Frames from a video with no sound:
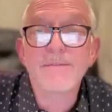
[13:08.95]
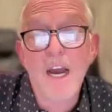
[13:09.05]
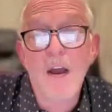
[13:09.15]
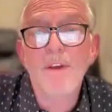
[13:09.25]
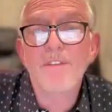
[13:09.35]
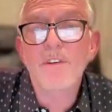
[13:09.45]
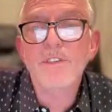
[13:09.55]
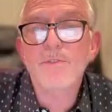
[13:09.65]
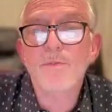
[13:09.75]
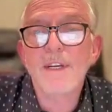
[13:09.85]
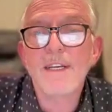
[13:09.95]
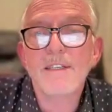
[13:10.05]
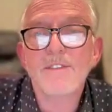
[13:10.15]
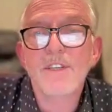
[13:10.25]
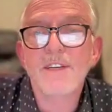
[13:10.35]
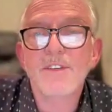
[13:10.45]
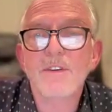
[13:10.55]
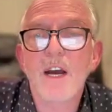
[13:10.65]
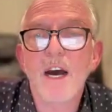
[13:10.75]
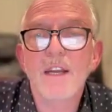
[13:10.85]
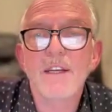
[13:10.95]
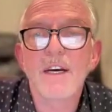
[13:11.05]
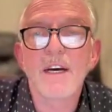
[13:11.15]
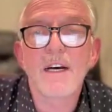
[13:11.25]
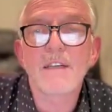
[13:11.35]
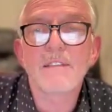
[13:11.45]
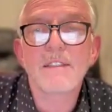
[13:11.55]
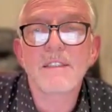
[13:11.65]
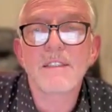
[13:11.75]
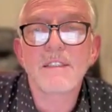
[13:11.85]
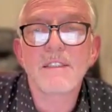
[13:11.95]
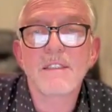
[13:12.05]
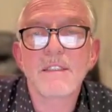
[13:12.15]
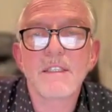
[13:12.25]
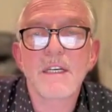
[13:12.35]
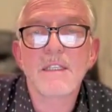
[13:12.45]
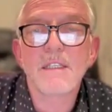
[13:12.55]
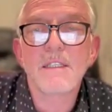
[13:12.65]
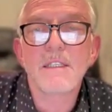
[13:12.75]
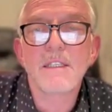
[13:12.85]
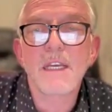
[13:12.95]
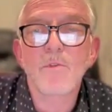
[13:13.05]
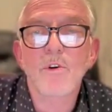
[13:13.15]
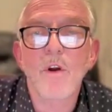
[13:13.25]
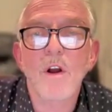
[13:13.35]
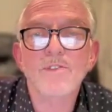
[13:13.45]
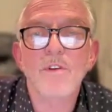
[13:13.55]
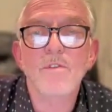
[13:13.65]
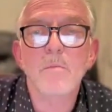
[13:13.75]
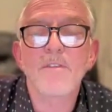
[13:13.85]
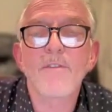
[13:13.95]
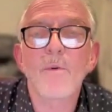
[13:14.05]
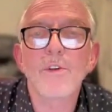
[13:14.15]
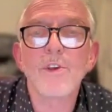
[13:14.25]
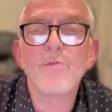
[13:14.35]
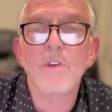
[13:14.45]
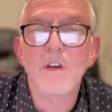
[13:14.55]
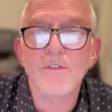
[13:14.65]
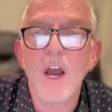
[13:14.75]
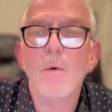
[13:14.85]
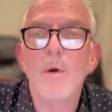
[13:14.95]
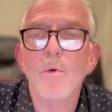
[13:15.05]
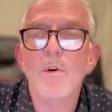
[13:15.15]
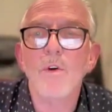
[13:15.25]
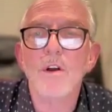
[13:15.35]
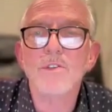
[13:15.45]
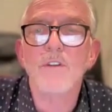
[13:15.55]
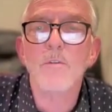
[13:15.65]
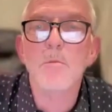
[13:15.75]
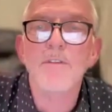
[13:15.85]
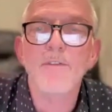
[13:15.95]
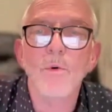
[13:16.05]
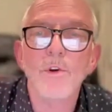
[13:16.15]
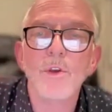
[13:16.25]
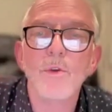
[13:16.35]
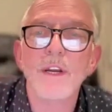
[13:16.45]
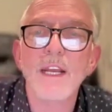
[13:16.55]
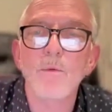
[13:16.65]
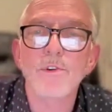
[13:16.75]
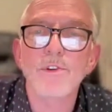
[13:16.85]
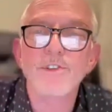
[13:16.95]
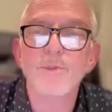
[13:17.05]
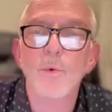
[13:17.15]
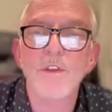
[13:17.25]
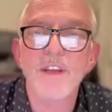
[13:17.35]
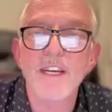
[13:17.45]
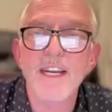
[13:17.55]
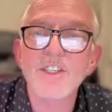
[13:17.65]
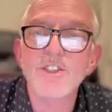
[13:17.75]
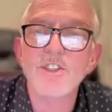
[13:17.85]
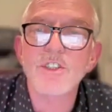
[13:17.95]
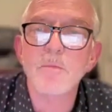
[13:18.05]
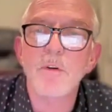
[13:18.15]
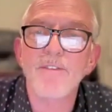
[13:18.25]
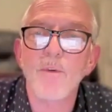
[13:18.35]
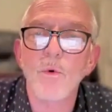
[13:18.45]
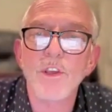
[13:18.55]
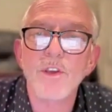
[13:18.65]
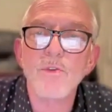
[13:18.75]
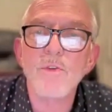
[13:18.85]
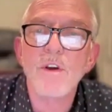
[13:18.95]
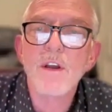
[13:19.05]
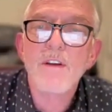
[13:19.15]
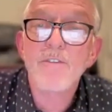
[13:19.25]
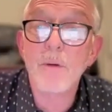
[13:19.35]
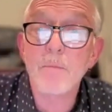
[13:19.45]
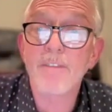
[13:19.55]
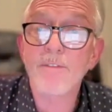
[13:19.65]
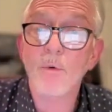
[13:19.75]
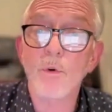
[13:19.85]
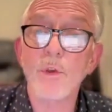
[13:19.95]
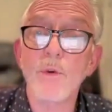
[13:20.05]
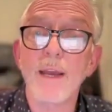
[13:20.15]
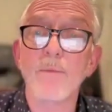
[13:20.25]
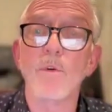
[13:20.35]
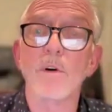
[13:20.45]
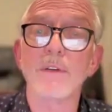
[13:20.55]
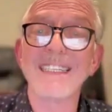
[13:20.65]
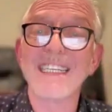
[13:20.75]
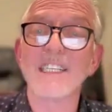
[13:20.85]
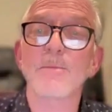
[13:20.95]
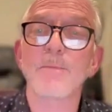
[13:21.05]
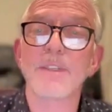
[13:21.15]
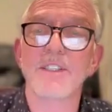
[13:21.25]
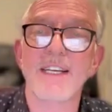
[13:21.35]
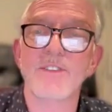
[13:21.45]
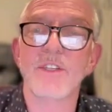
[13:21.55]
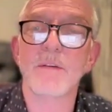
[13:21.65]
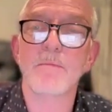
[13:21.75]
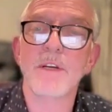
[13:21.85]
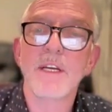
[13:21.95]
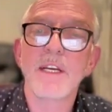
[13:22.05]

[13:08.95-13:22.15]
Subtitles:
Yahweh, verse 3, said to God, he will cross over before you. Yahweh will cross over before you, and he will destroy the nations before you, from before you, and will dispossess them.